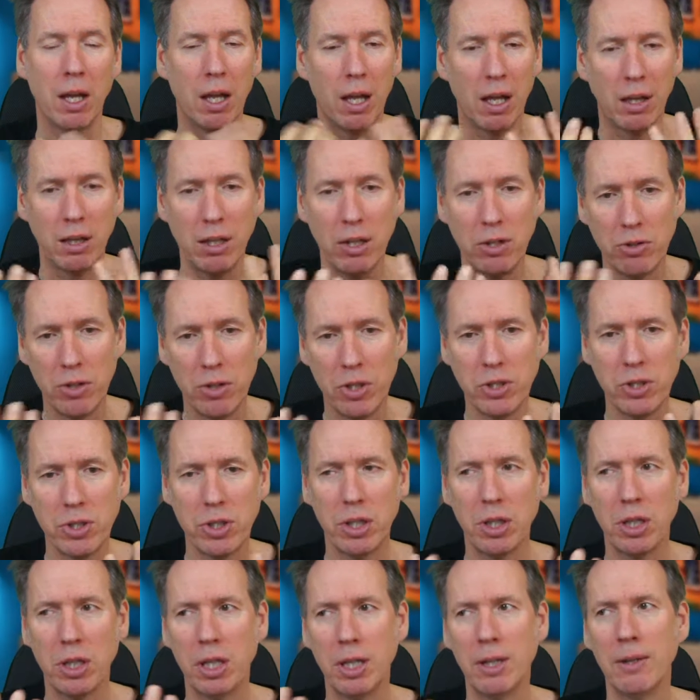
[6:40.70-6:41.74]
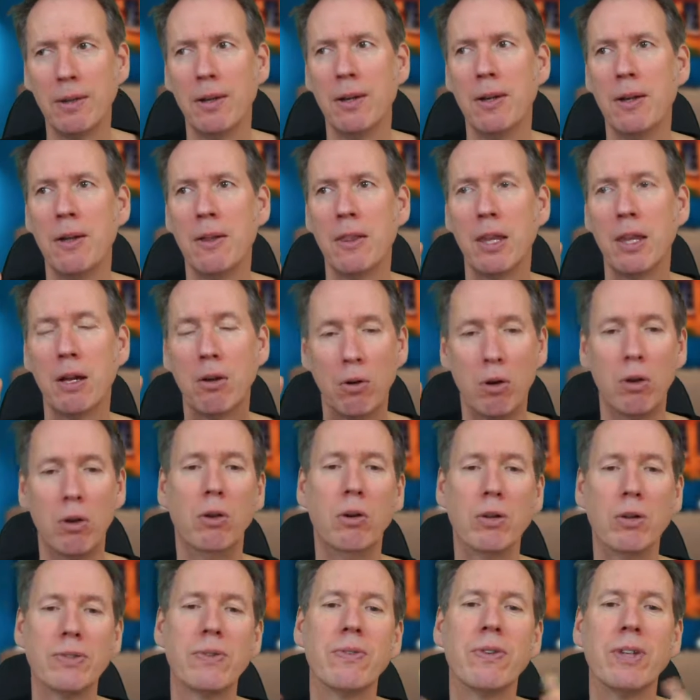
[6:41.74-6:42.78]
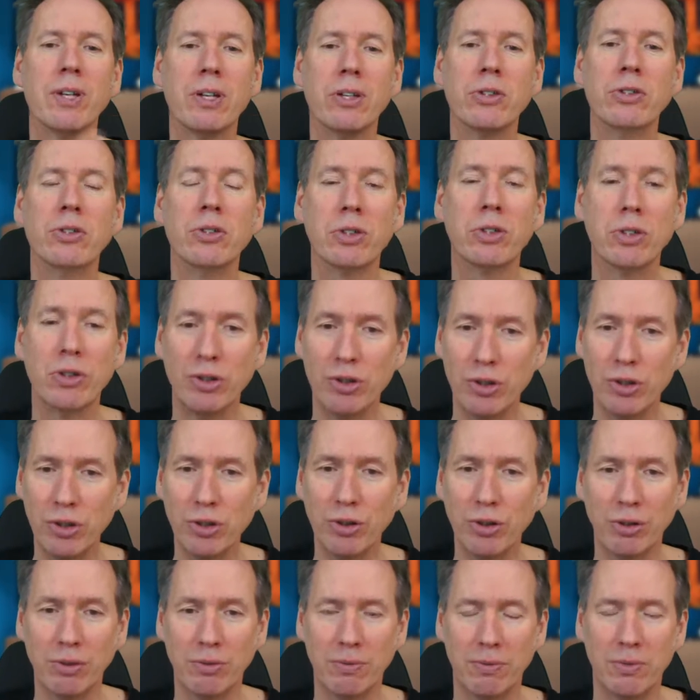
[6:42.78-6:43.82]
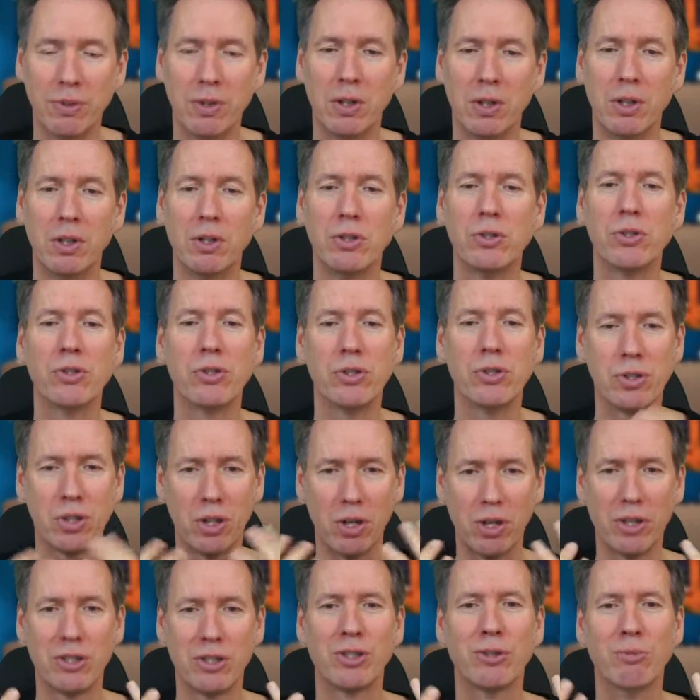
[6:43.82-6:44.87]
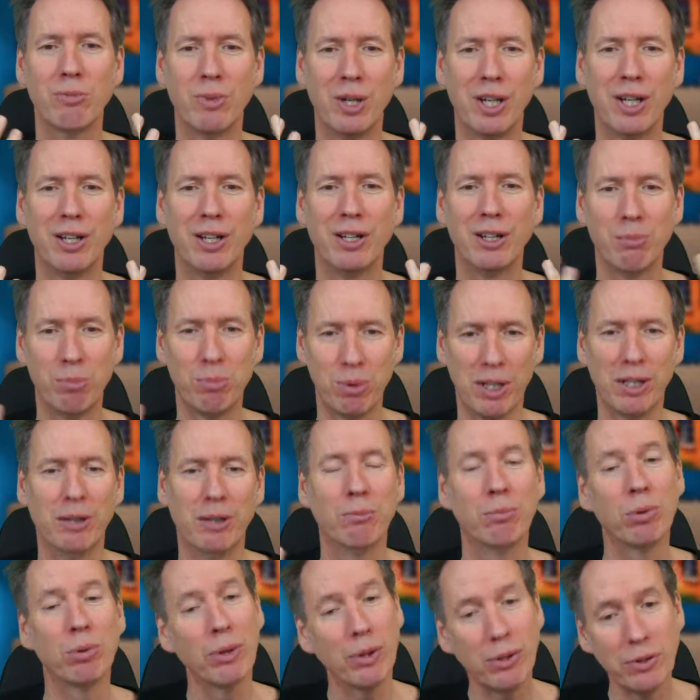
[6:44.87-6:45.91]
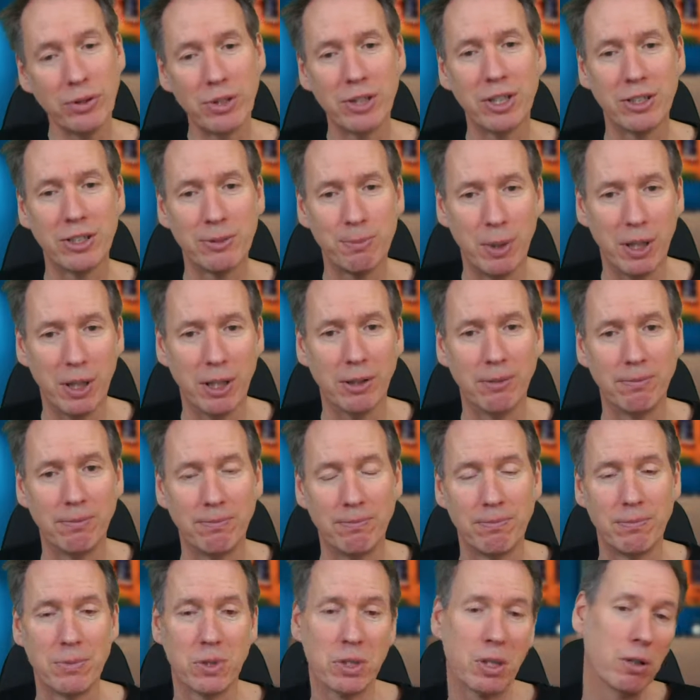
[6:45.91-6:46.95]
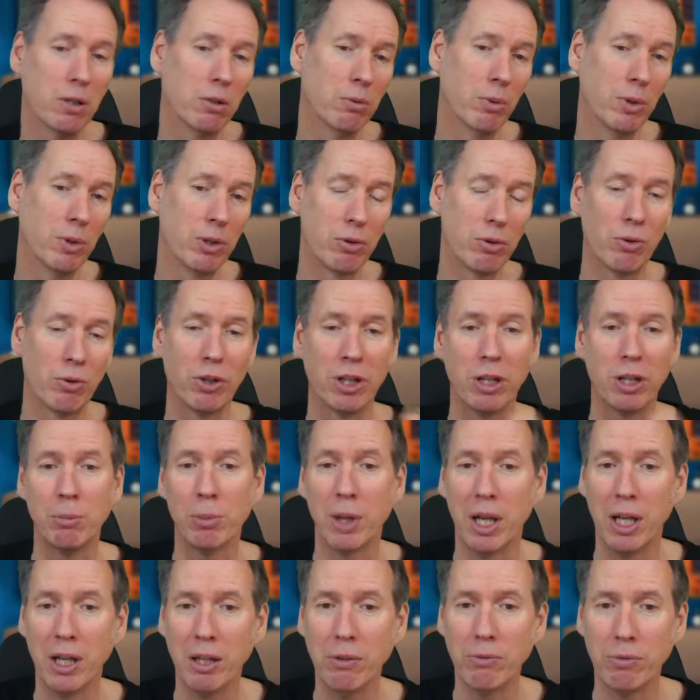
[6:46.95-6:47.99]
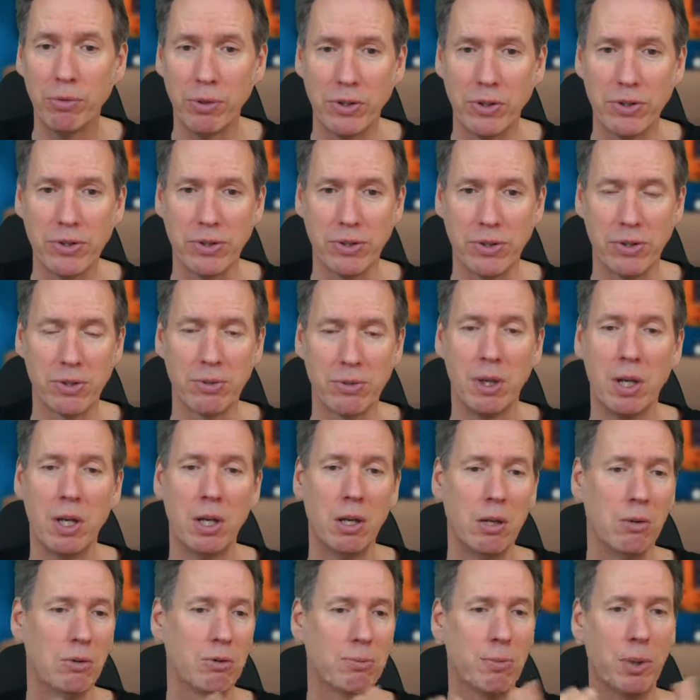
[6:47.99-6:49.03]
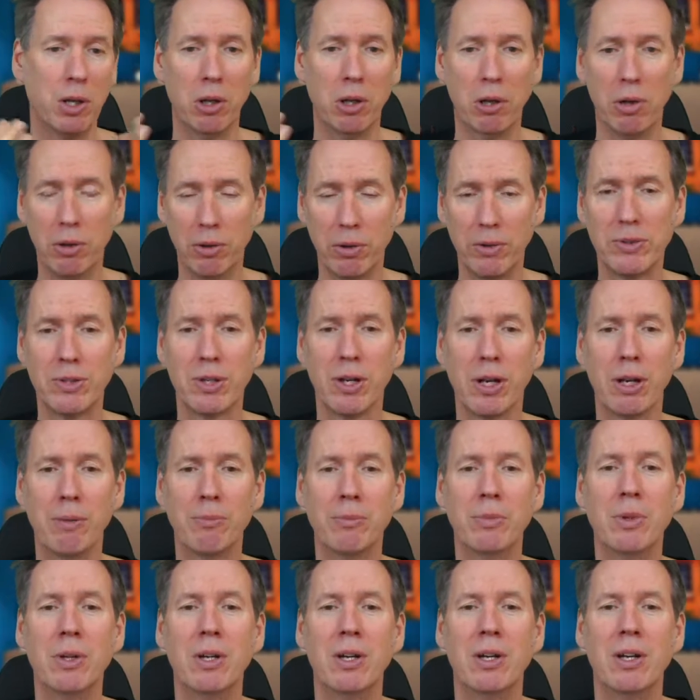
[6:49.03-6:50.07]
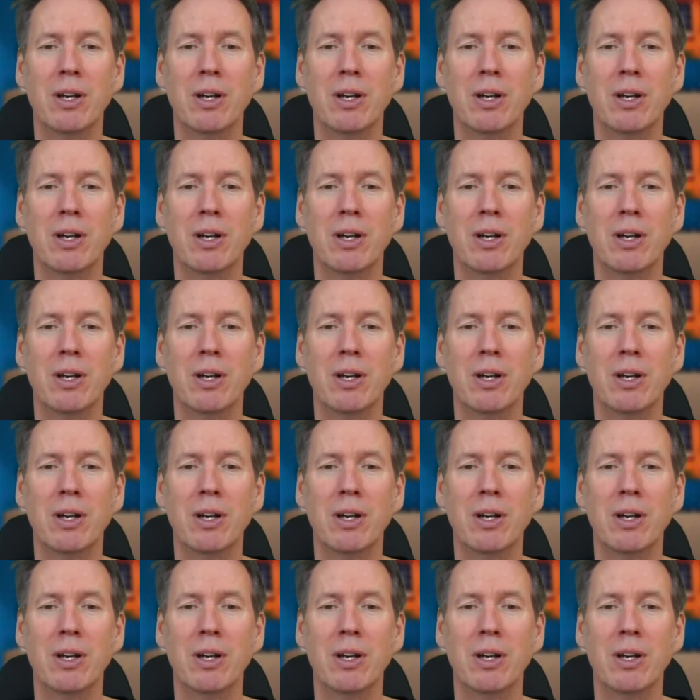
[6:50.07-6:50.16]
And interestingly, there are lots of things you can do to start to make the brain process better. So with chronic pain, for instance, I spend a lot of time